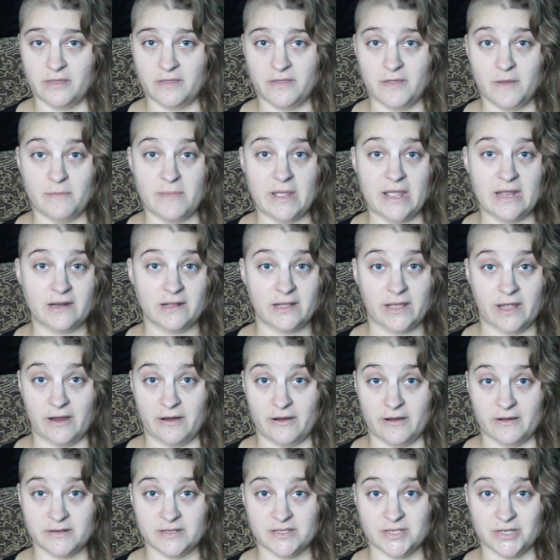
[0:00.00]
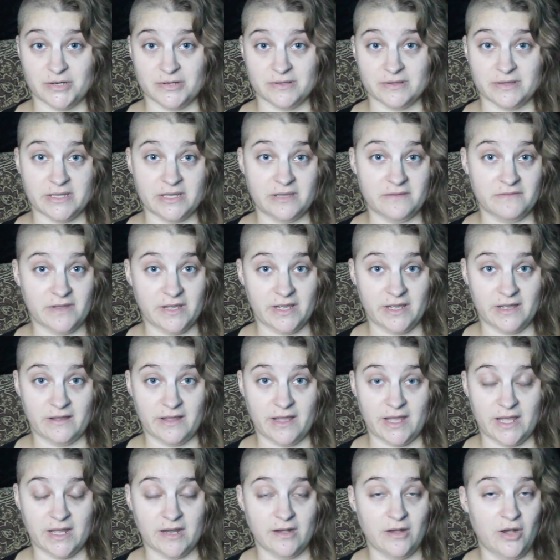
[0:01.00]
the main character leaving
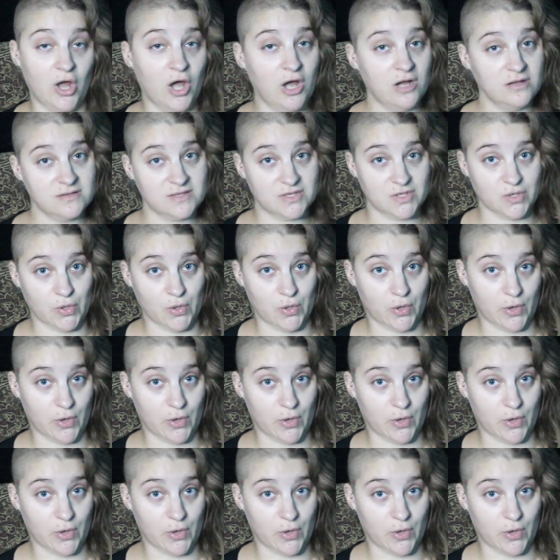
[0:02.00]
a not so